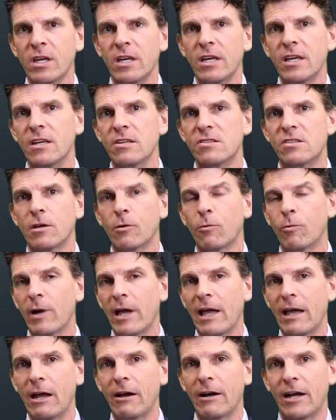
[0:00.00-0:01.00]
is that
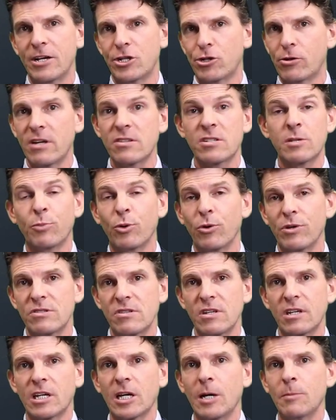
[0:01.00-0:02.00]
where a trust
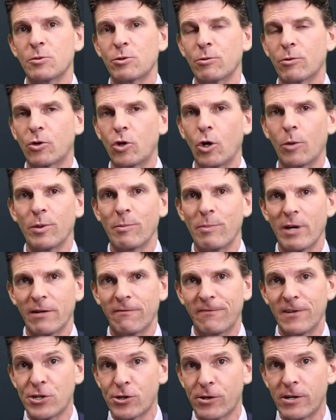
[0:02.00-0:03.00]
appoints income to a corporate
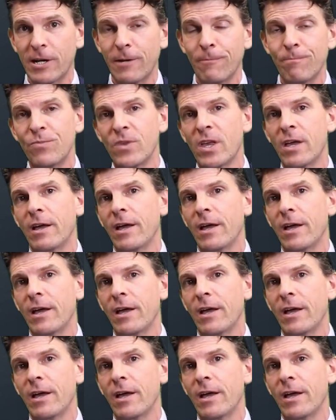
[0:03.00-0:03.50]
beneficiary